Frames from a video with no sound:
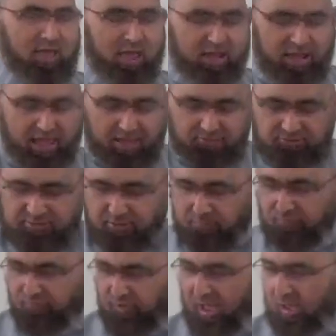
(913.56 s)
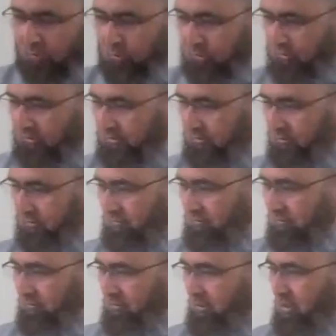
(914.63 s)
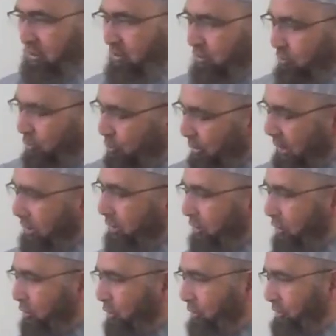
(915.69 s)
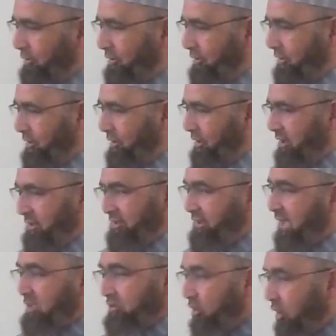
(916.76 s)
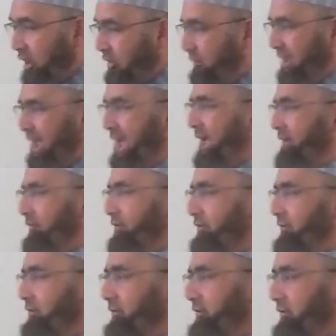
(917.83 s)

I have some flour. One goat, that's all we have.